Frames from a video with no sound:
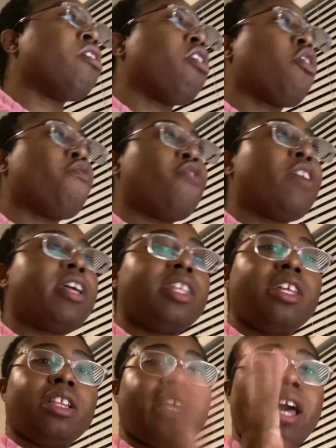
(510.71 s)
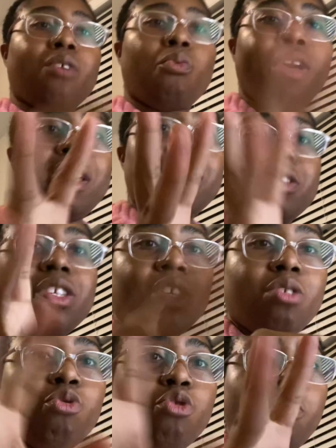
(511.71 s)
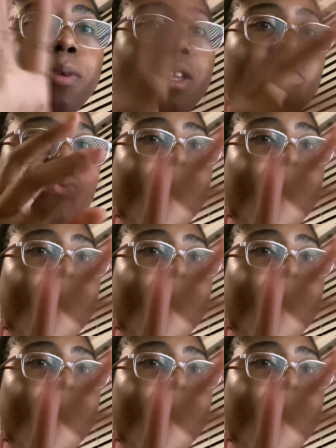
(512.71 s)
Her friend like went into YouTube and